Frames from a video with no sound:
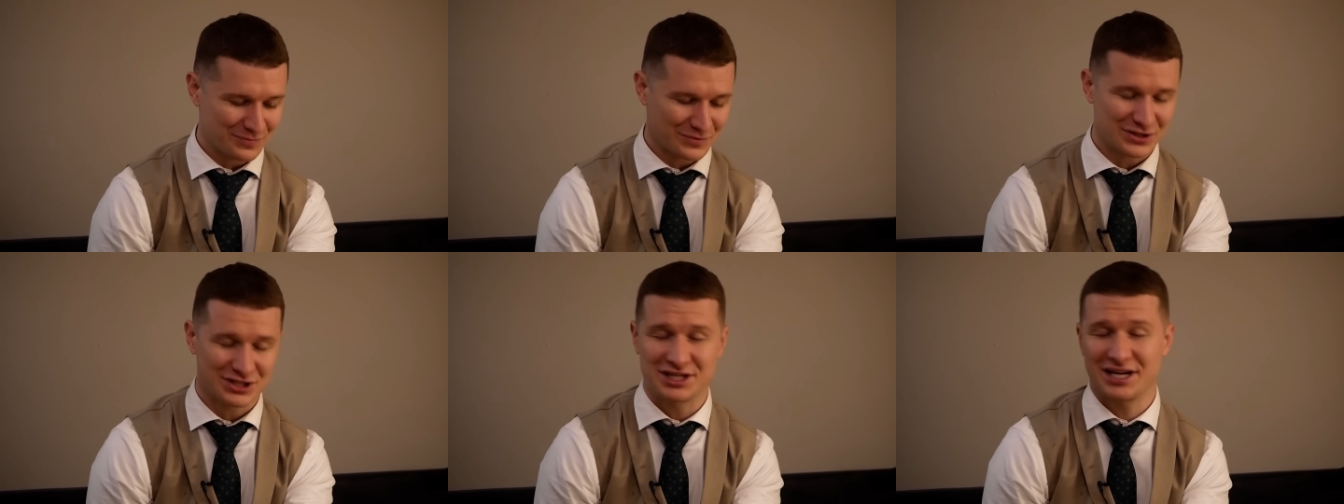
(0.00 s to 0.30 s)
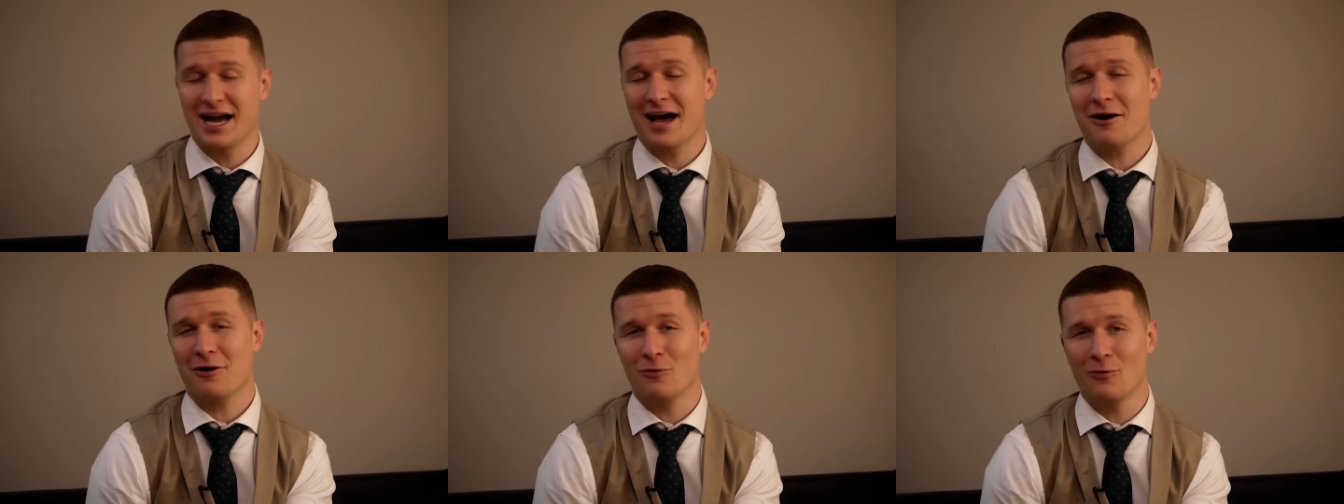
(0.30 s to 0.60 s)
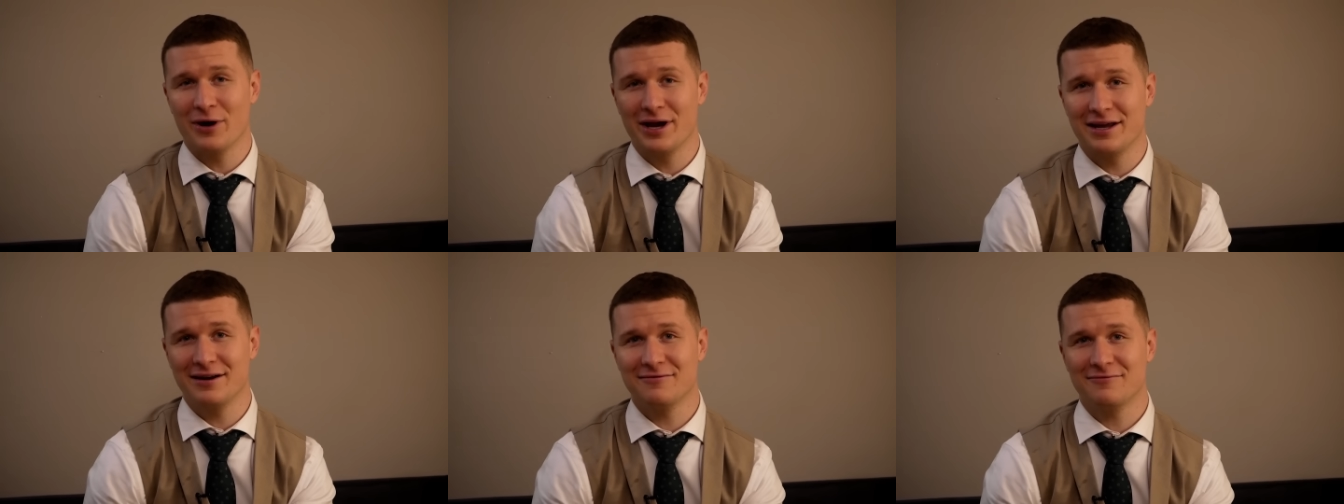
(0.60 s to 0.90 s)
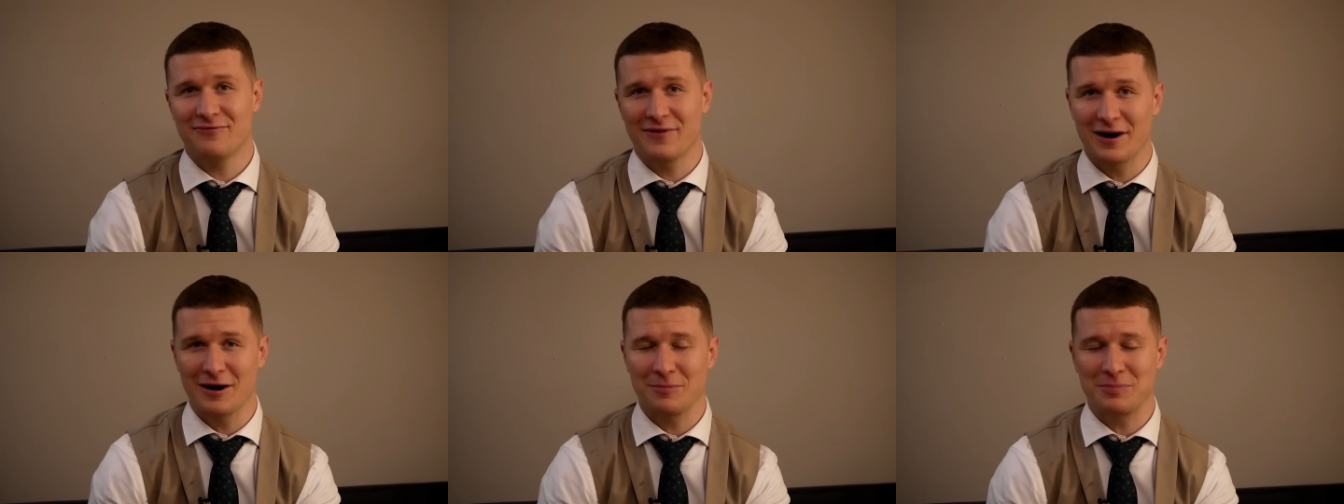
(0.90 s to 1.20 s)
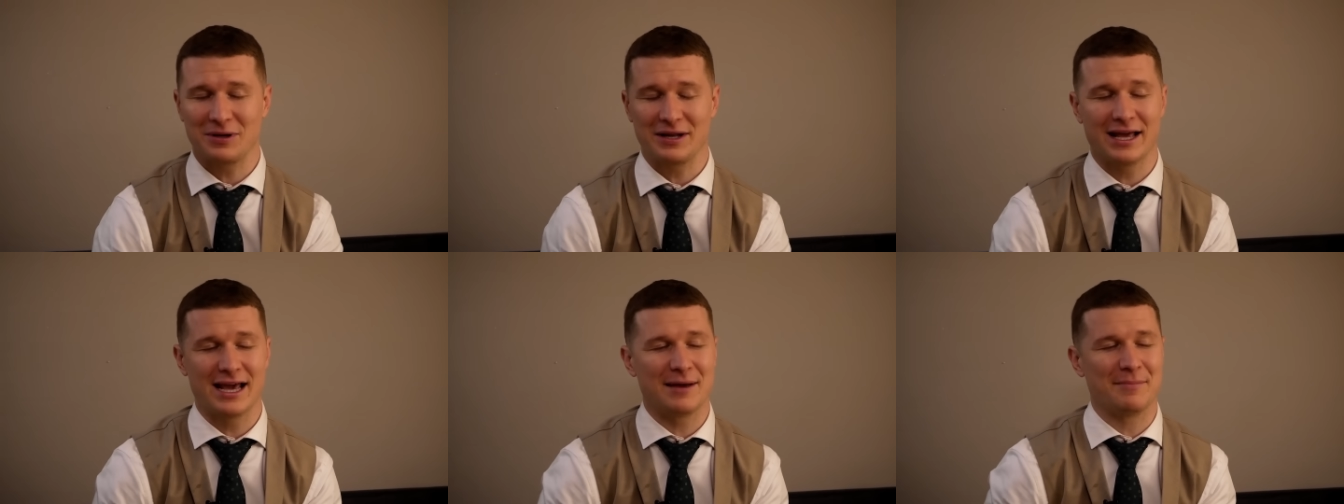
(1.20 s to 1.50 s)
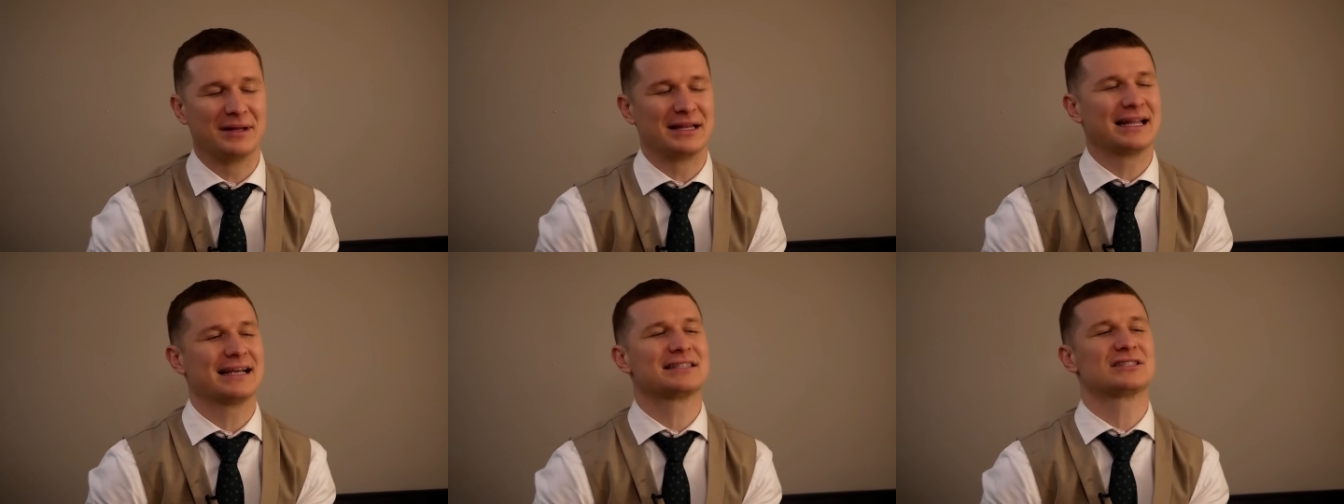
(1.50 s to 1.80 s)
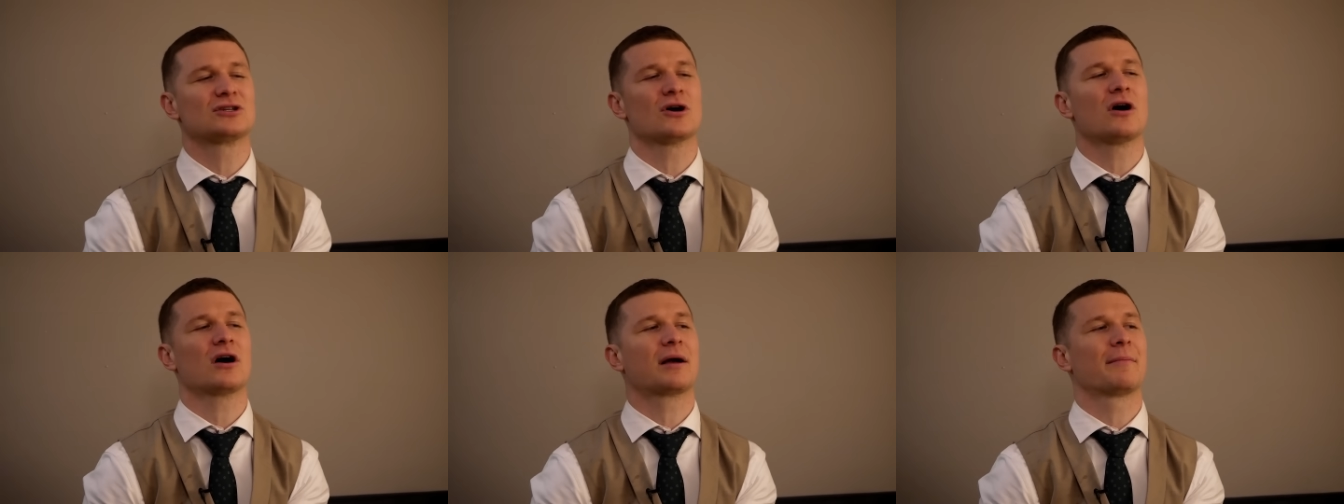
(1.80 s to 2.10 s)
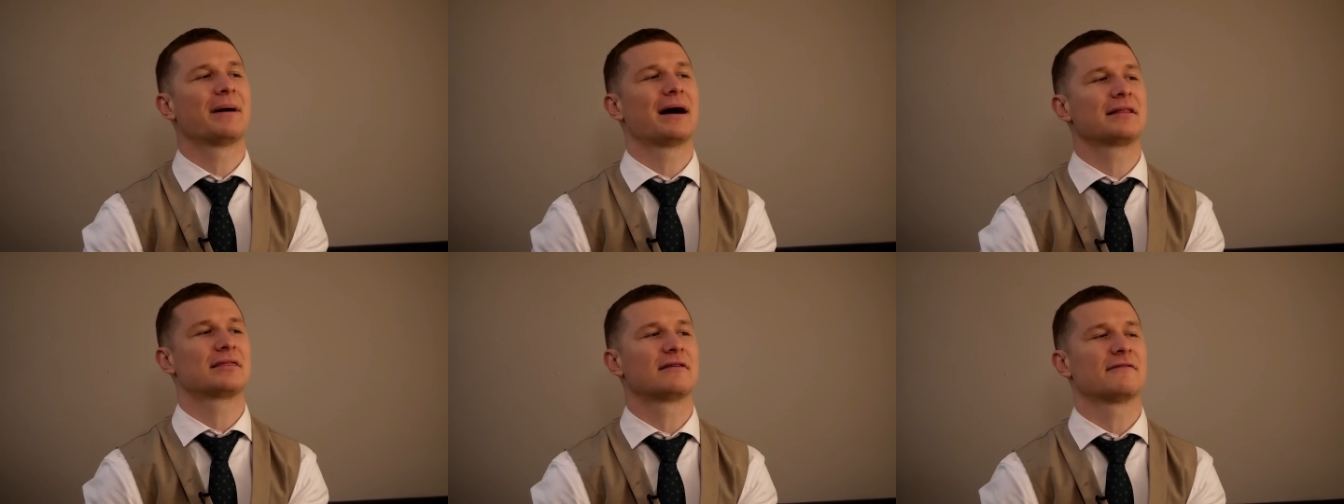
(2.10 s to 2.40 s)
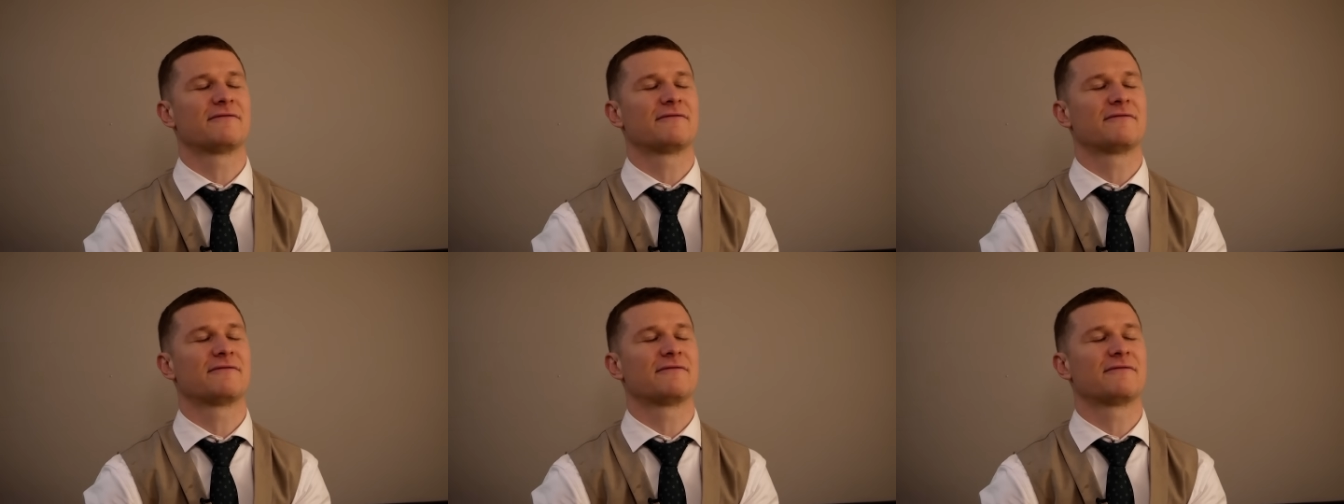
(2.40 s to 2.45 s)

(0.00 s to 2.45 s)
she got her win, fair play. But let's talk about